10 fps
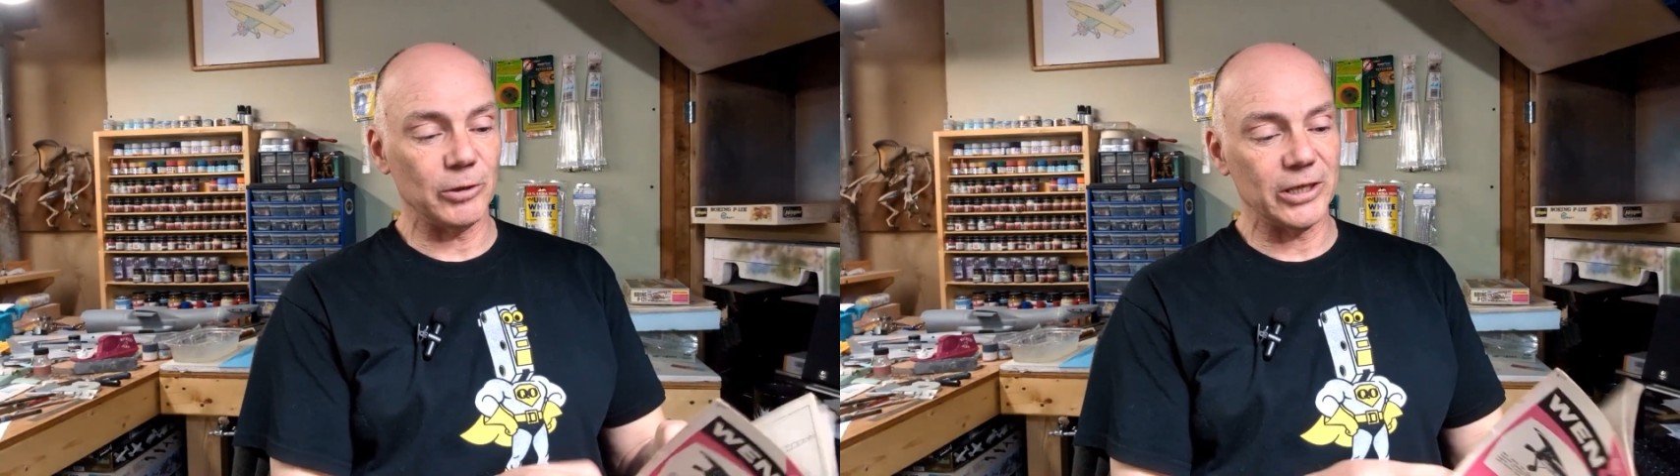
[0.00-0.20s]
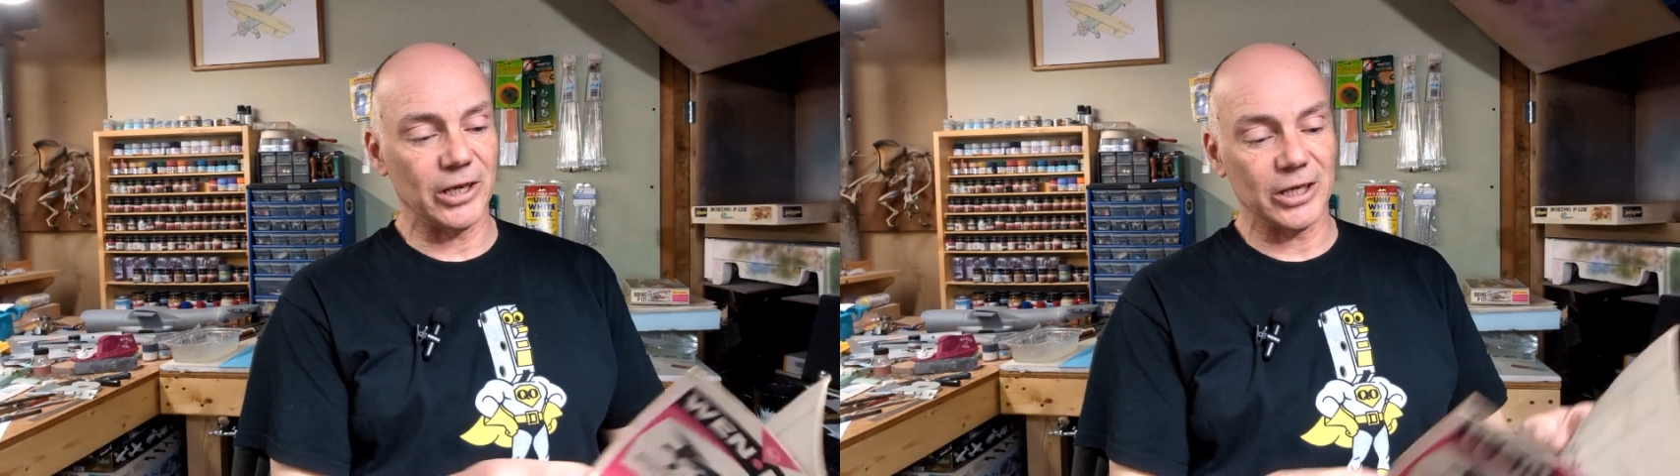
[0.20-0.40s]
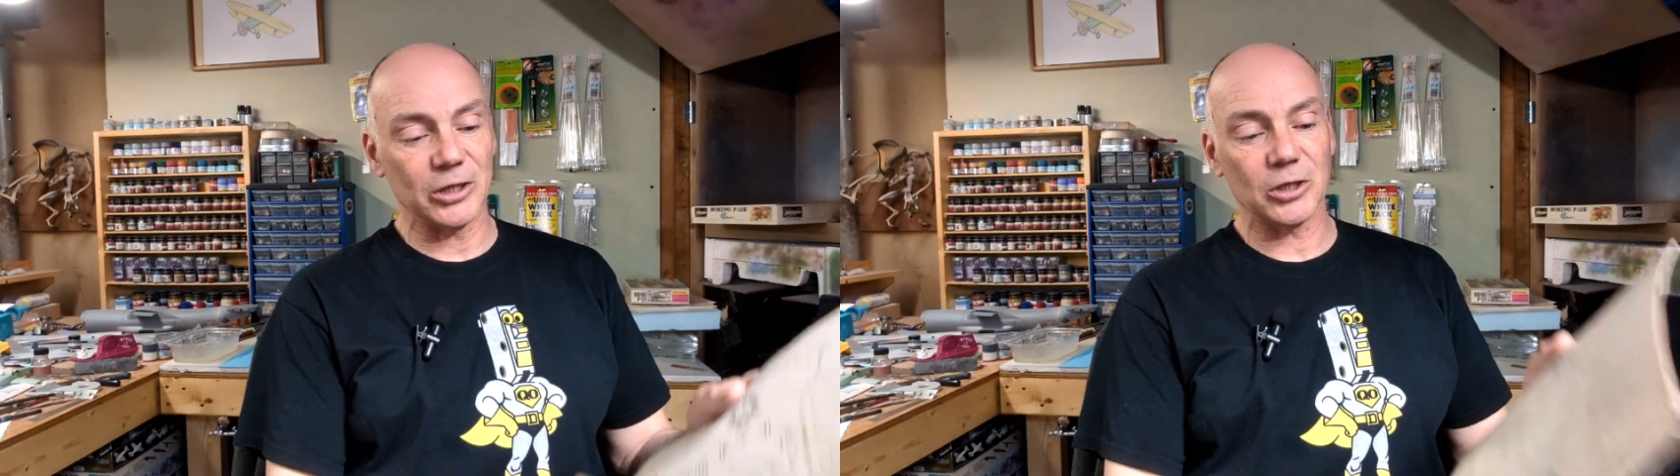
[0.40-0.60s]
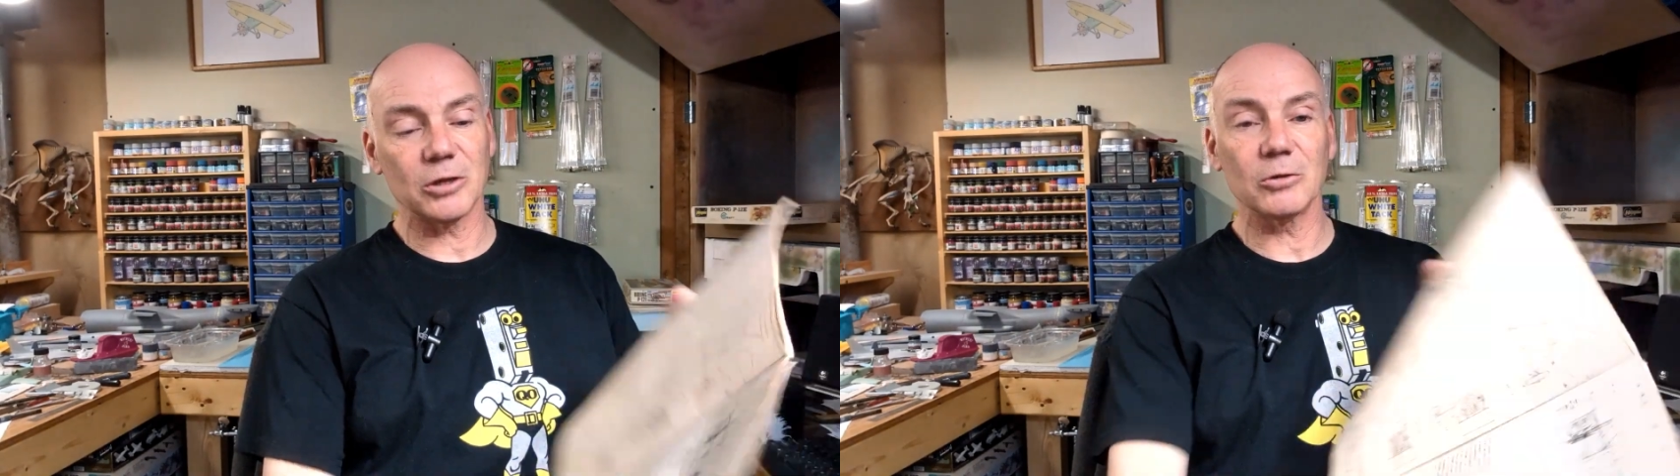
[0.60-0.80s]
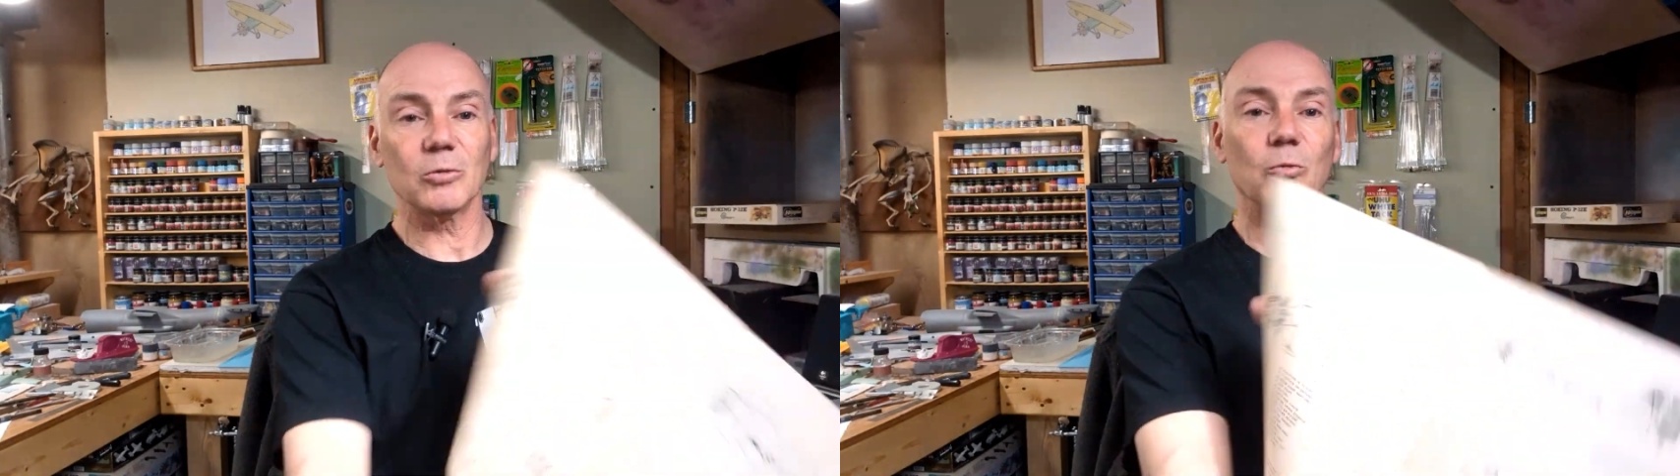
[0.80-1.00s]
really
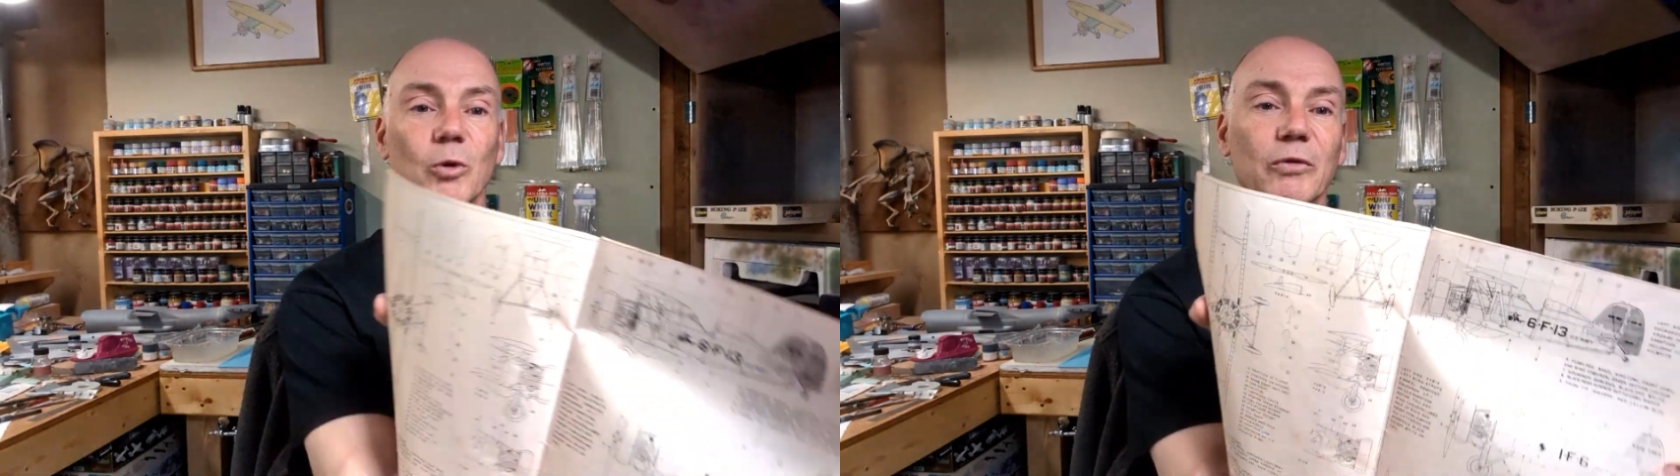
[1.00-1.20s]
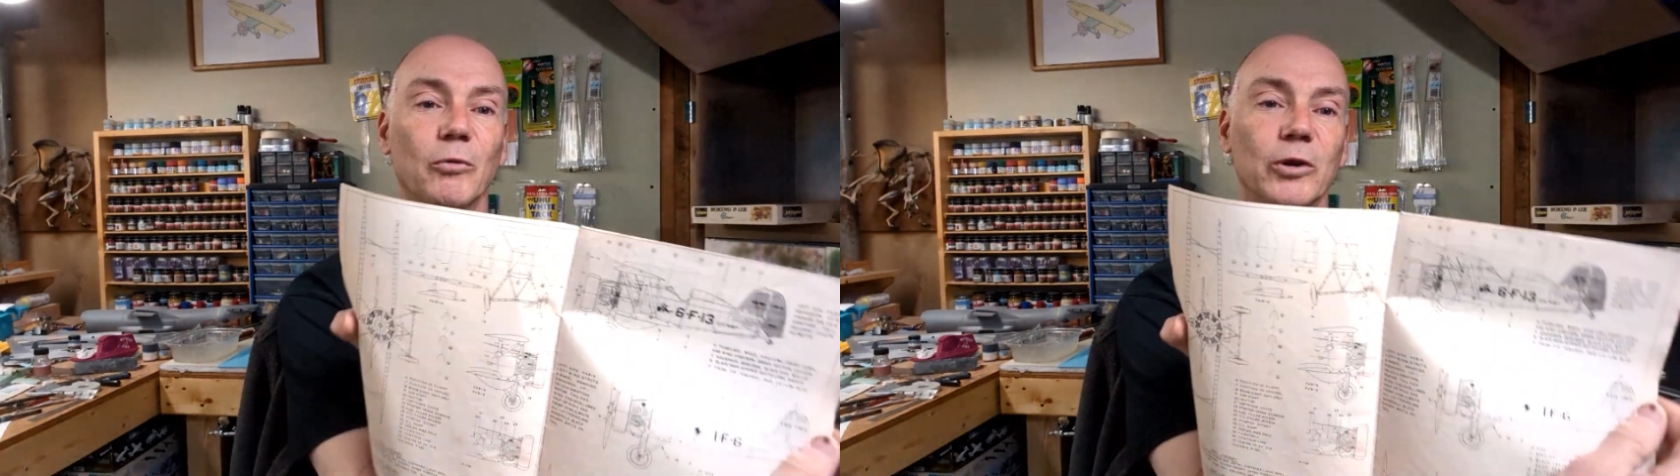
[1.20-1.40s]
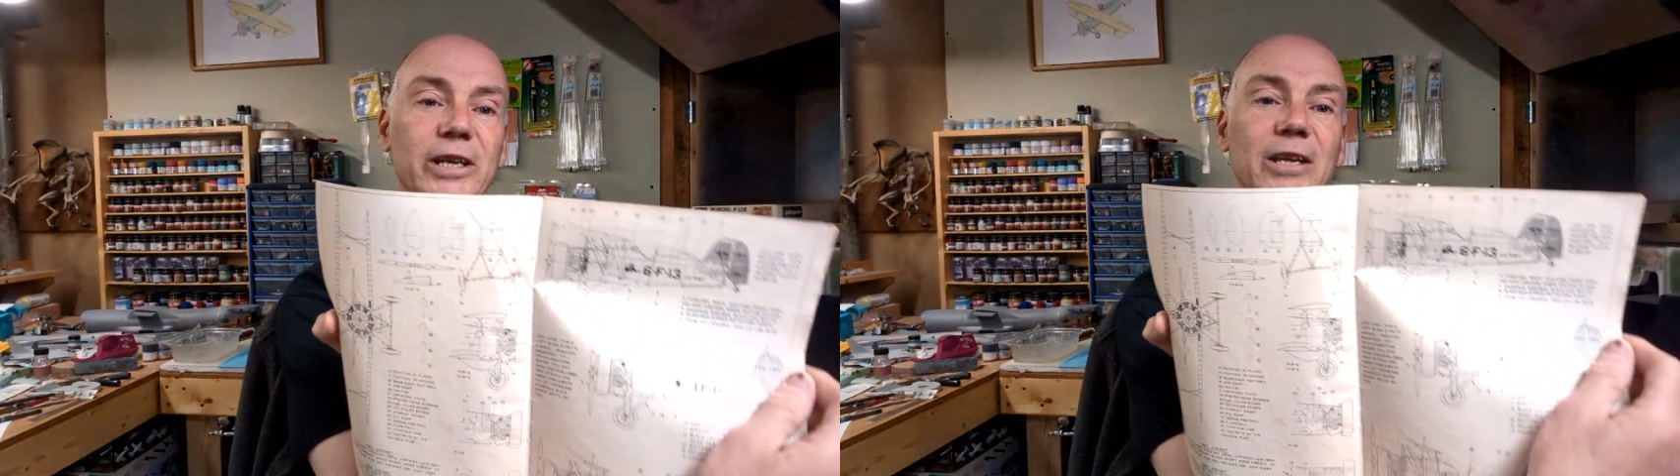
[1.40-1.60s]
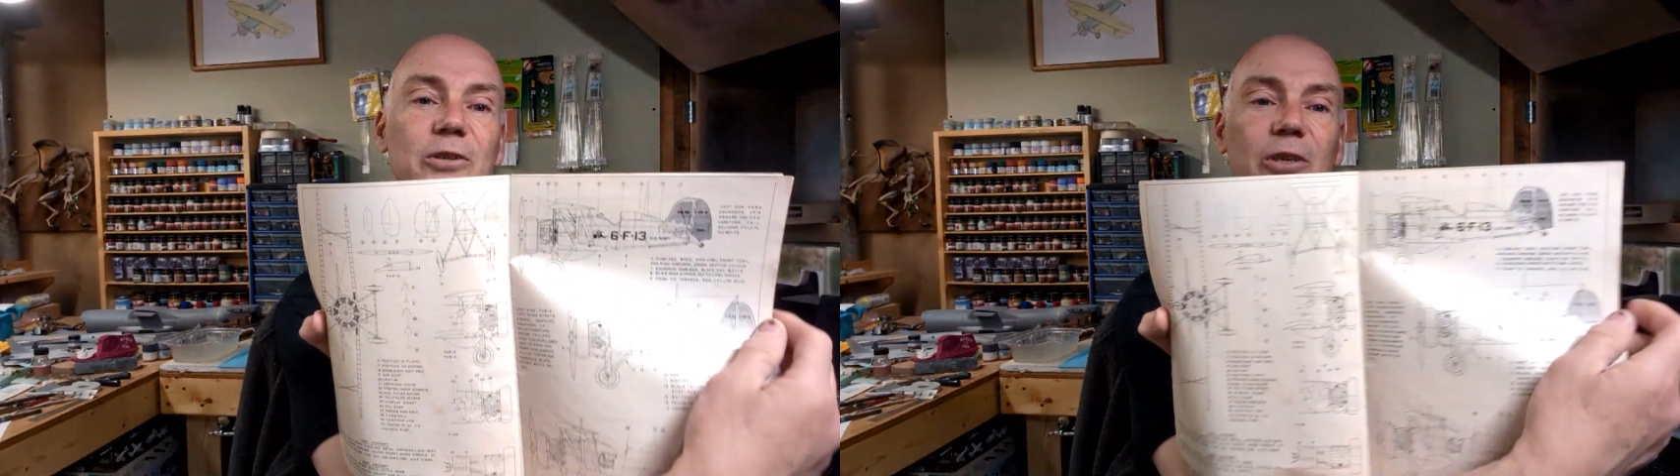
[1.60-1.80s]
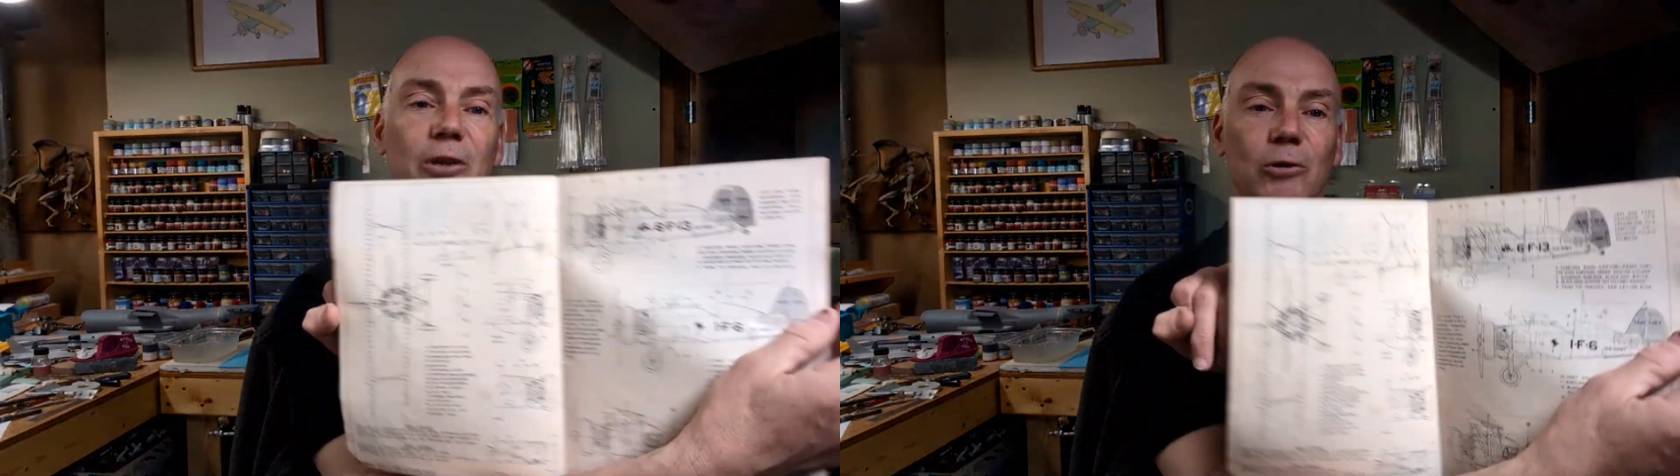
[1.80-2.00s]
nice
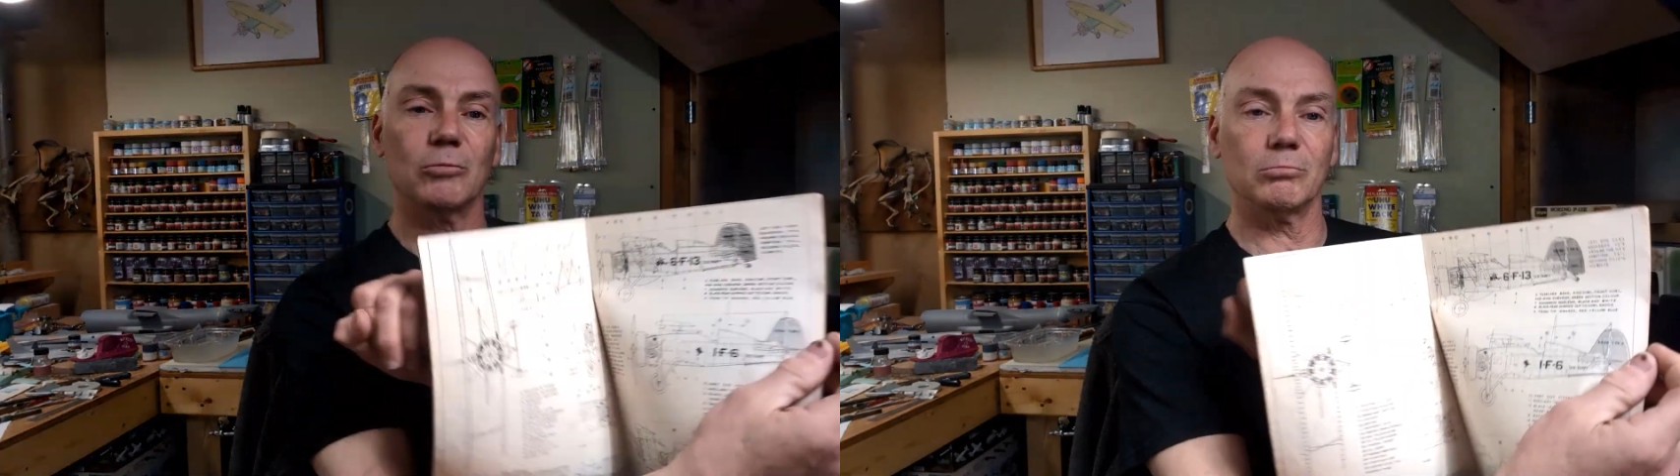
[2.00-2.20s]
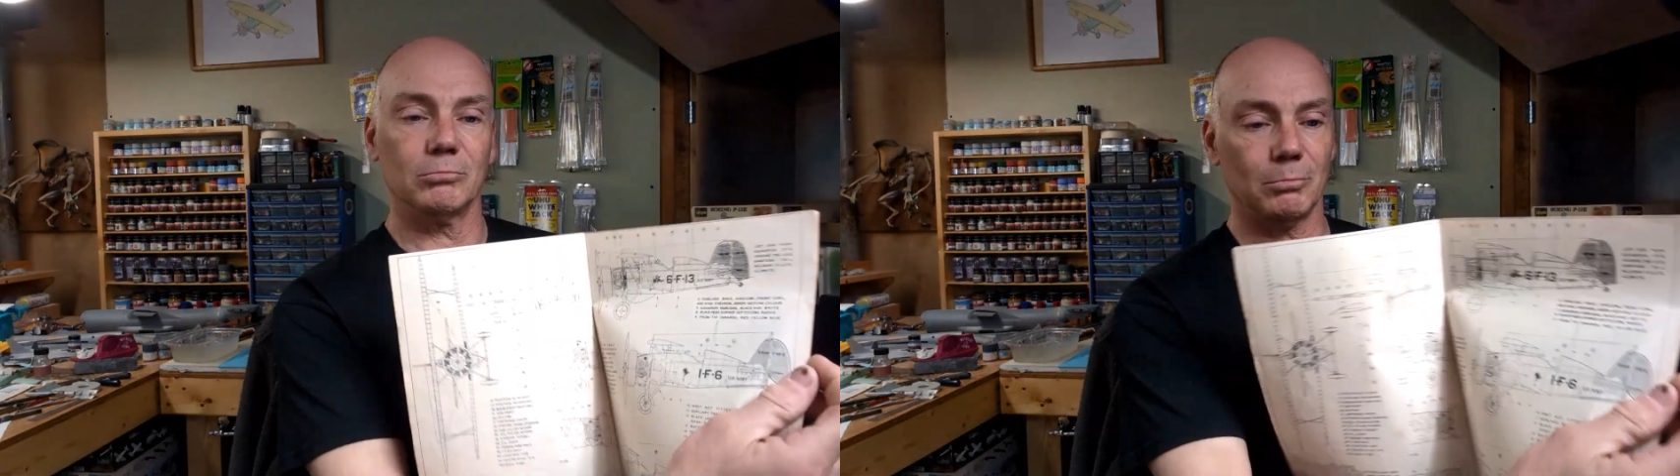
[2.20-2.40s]
1/48 scale